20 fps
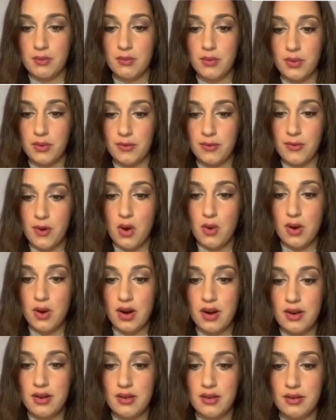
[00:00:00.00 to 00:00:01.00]
Move
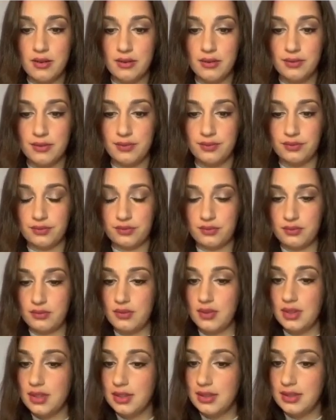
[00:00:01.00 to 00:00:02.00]
forward.
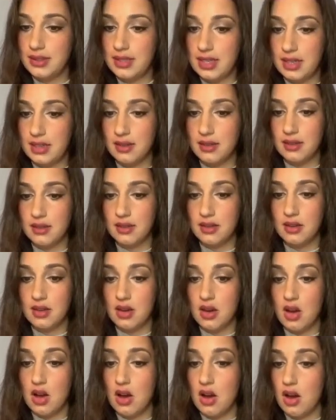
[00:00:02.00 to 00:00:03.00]
D.
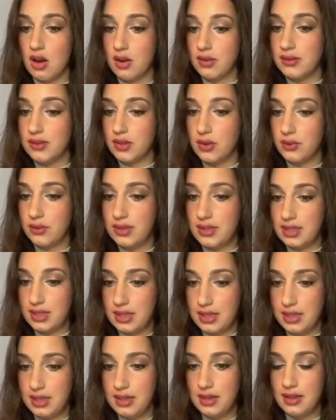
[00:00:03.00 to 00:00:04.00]
So
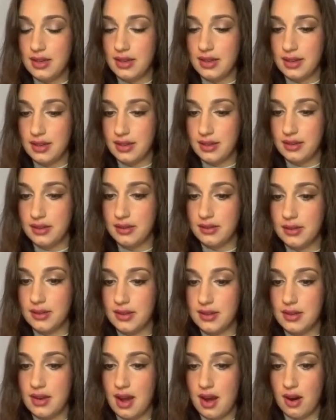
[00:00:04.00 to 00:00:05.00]
D
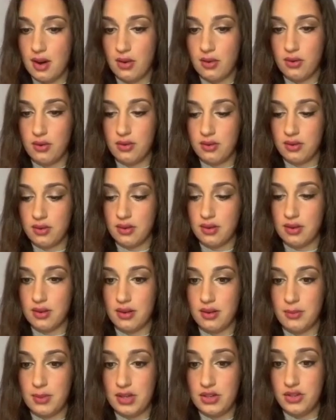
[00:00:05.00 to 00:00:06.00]
is now
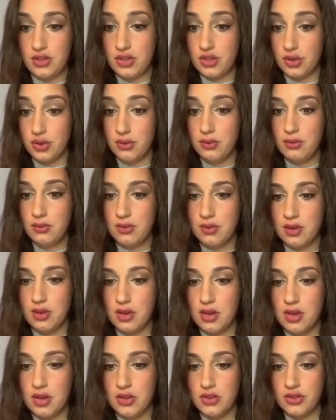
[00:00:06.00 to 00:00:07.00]
going to be two.
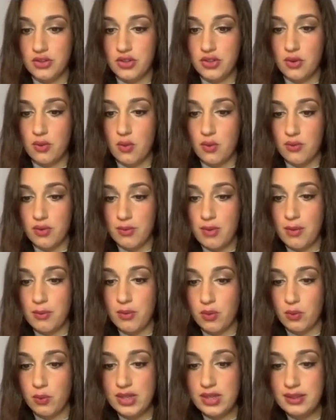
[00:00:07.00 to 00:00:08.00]
So
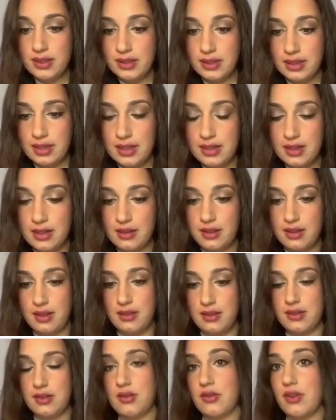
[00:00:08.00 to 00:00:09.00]
remember, we deleted
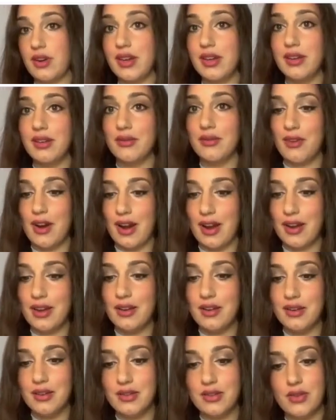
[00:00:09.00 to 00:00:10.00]
these three,
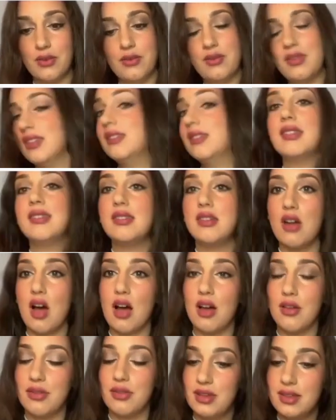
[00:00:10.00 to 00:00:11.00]
right? So this is
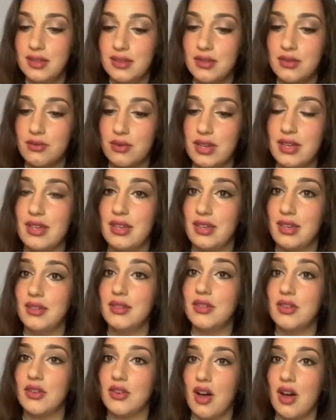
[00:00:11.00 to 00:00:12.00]
not, these three
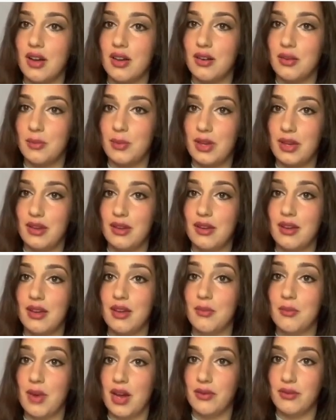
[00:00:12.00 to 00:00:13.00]
E's are not going to be
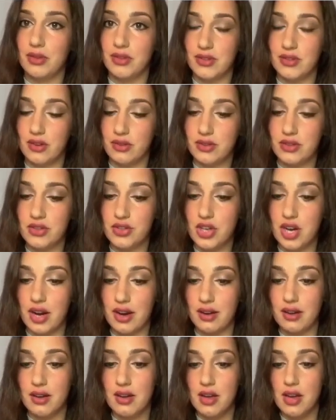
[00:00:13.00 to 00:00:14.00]
in my result
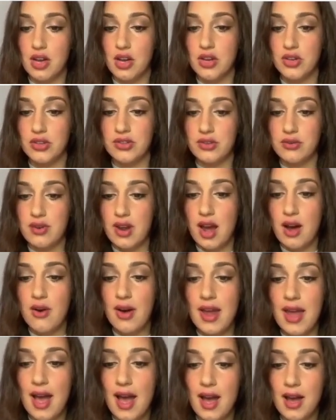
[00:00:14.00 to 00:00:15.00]
string. So now
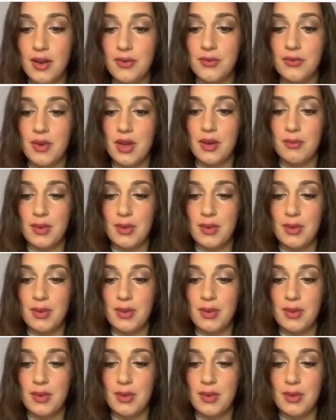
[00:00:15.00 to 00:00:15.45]
I have